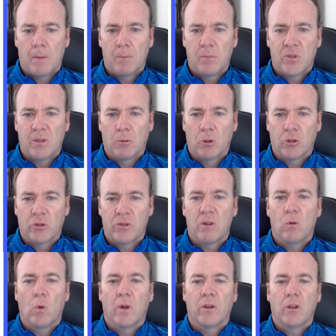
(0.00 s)
similar to
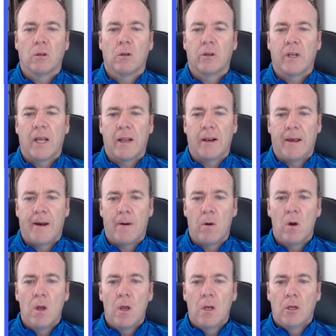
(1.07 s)
the one you're looking at
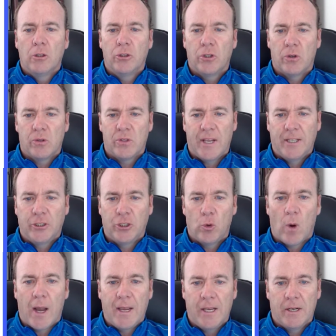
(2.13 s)
now. Shows the
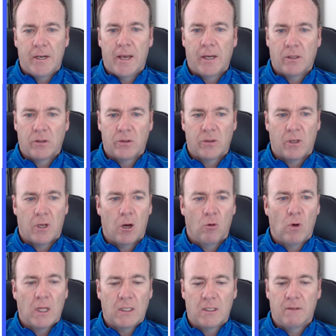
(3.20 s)
HUI index
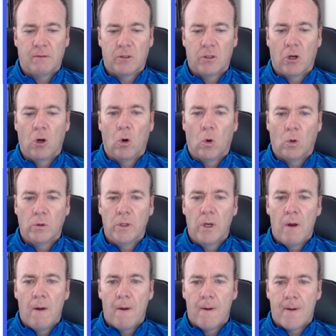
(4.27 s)
relative to gold.
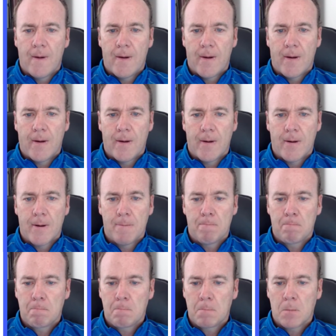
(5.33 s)

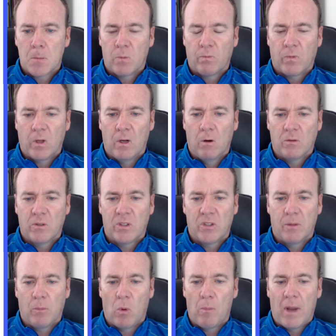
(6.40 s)
It's a
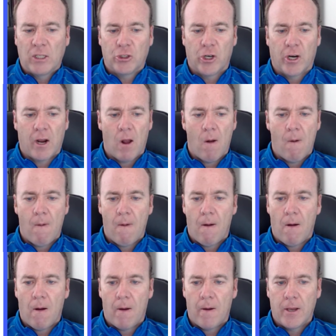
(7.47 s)
simple metric.
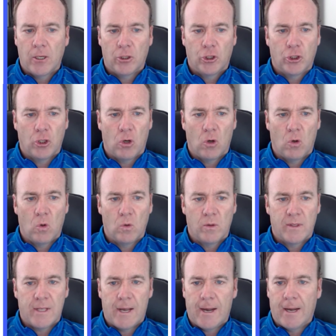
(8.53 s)
It
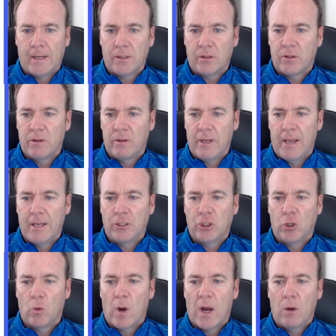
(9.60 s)
shows that the
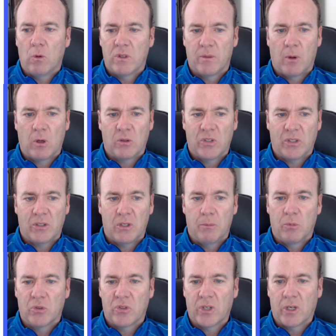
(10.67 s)
HUI was about
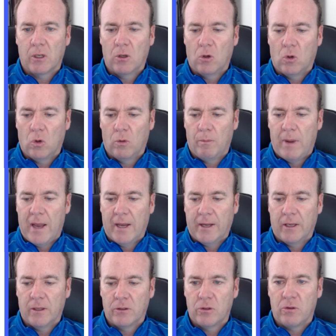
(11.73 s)
60% of gold
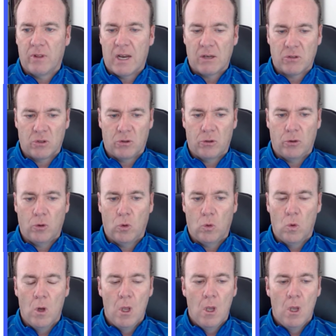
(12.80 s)
back in 2002,